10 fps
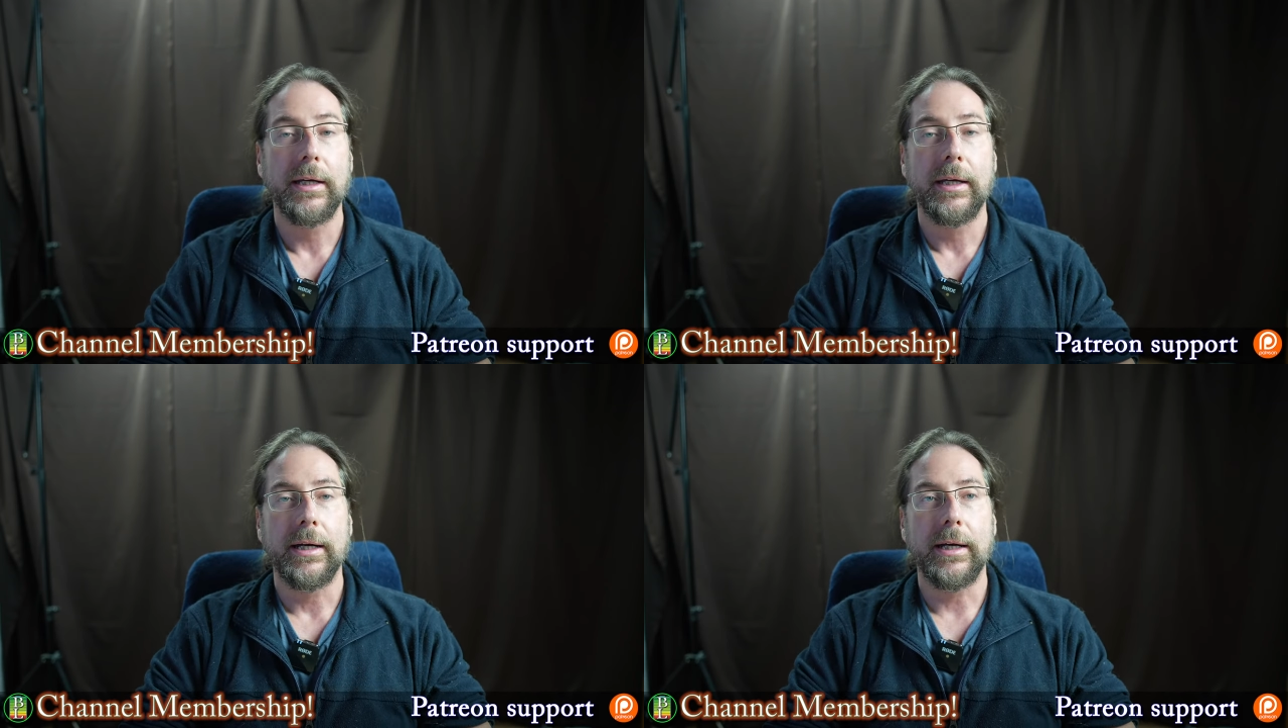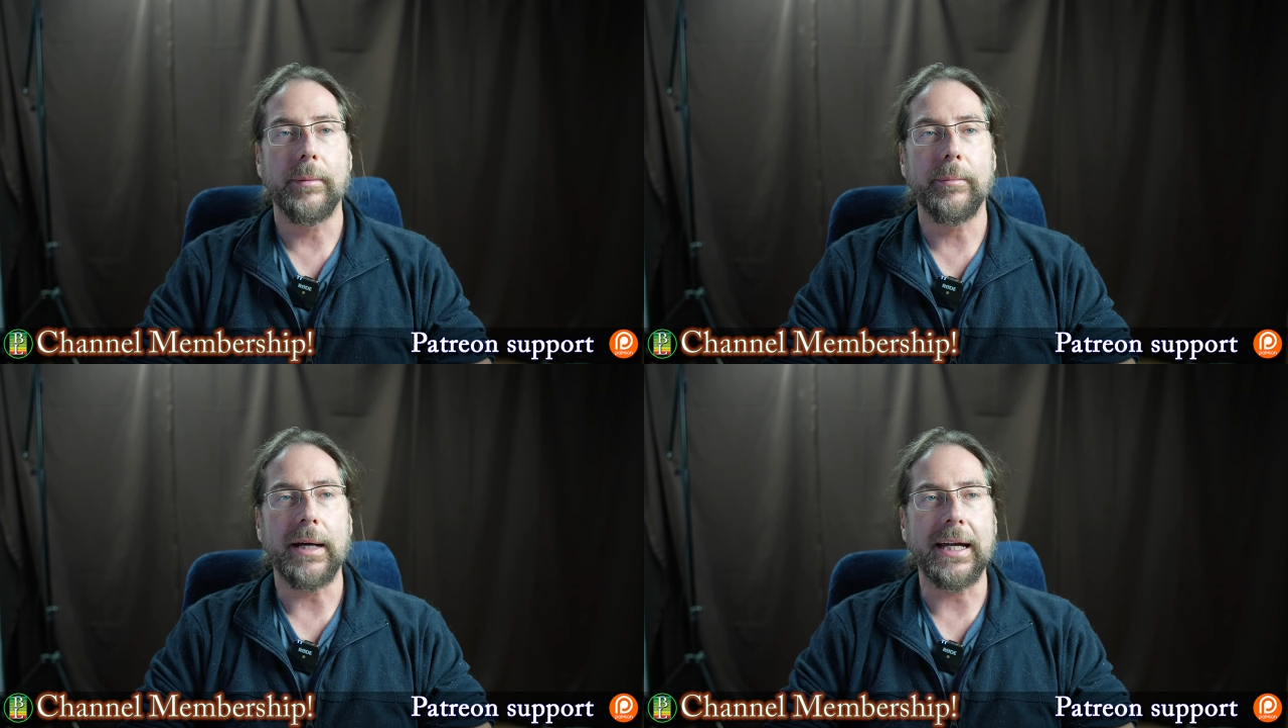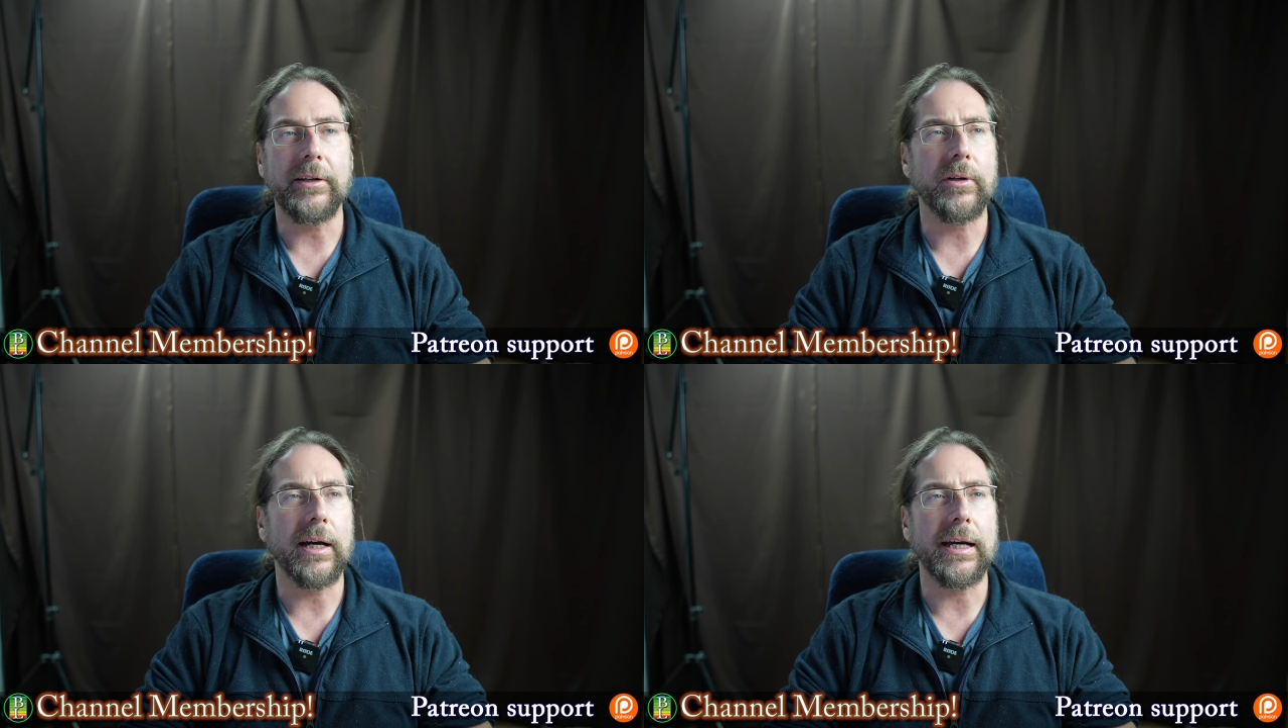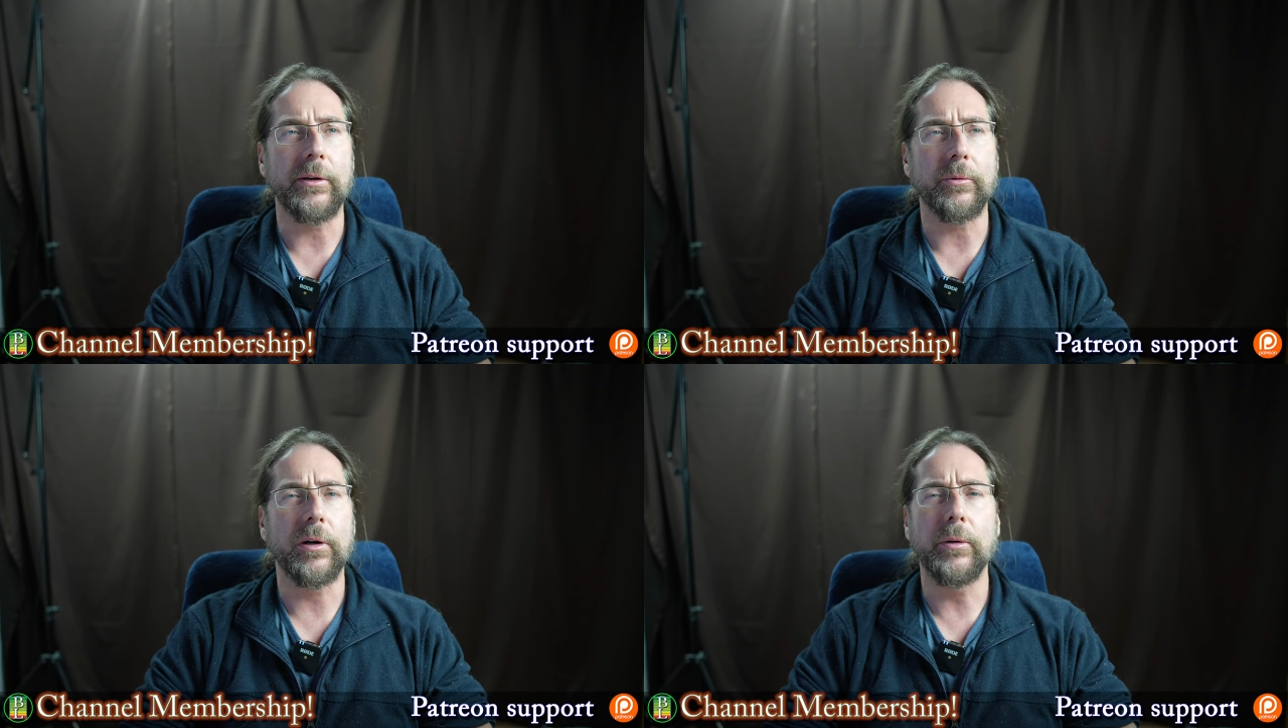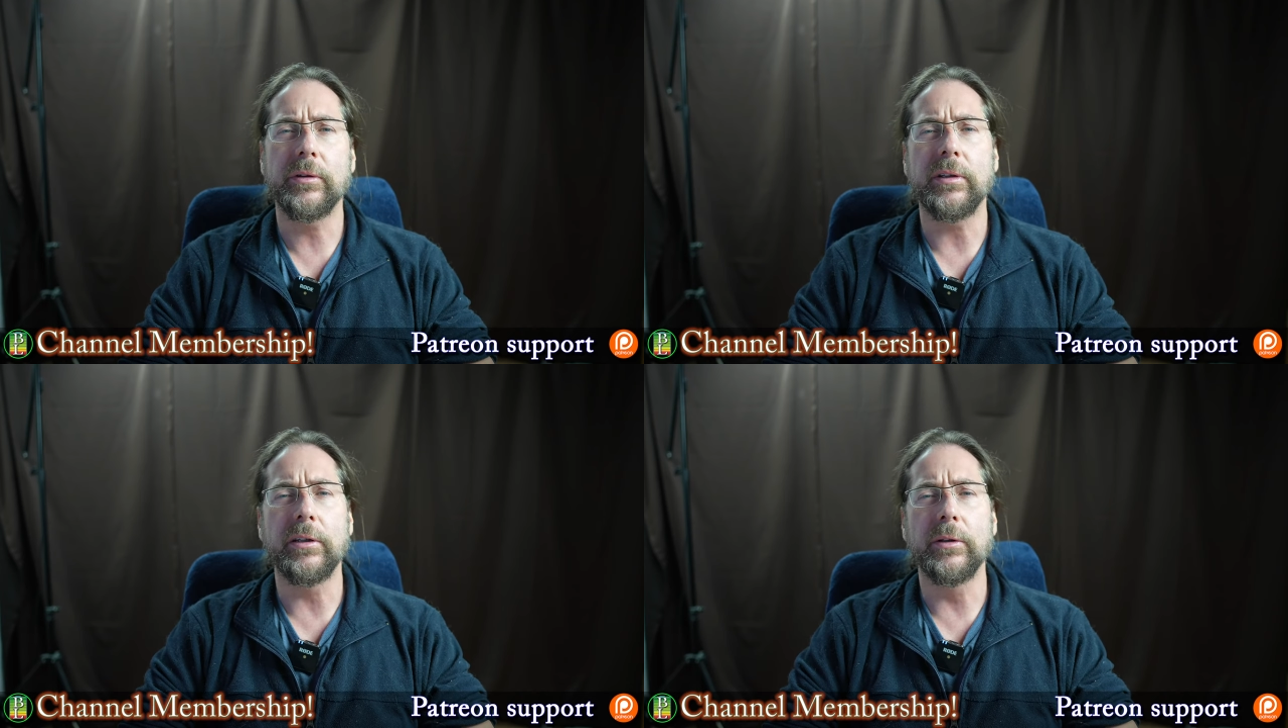I
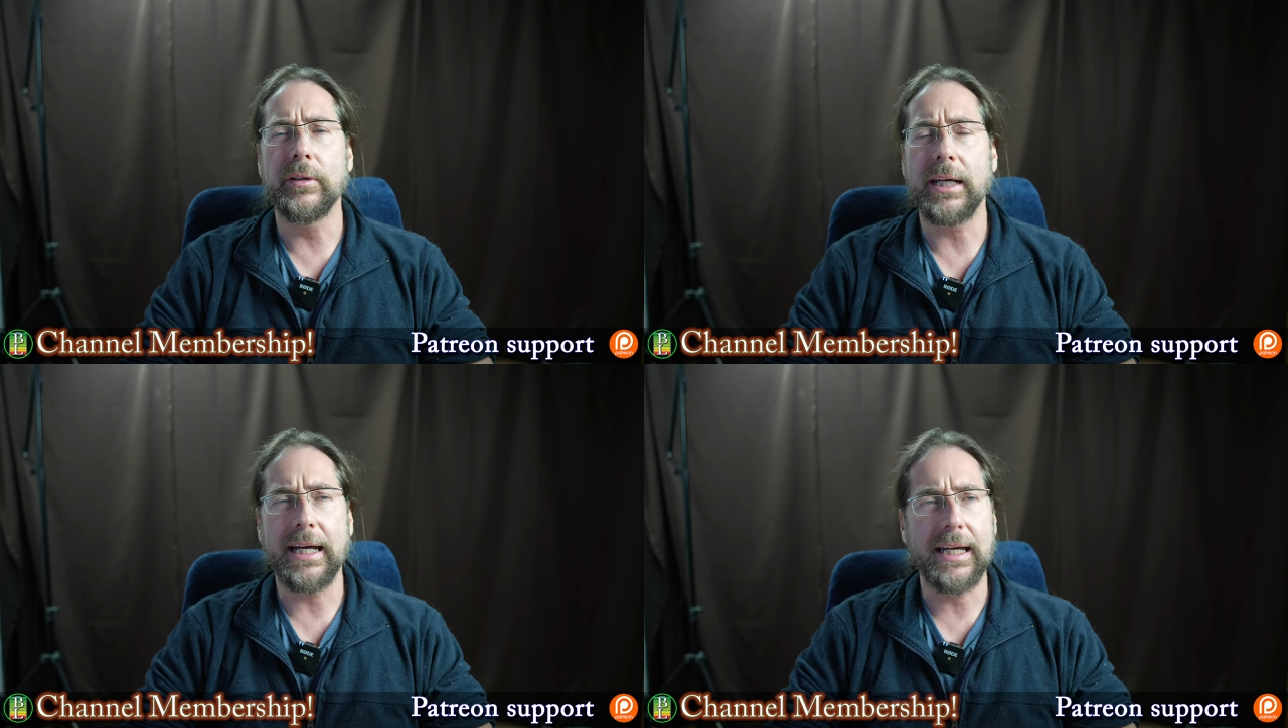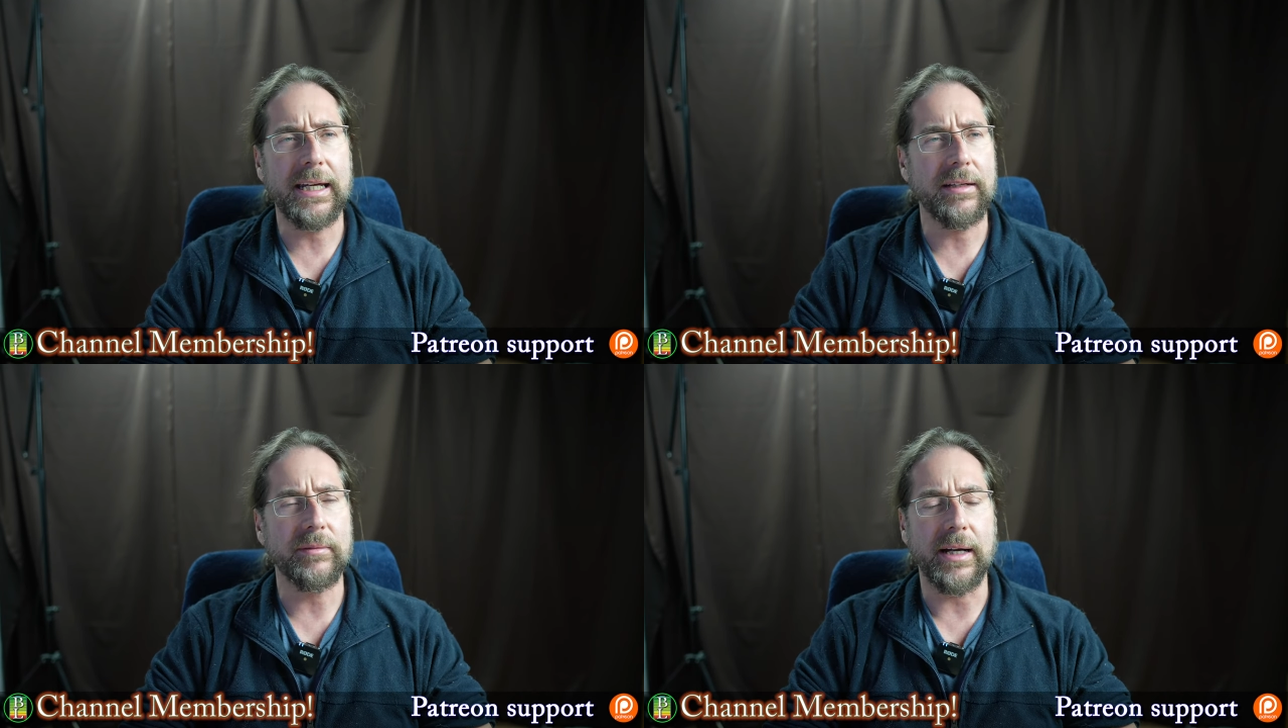wrote Hyundai,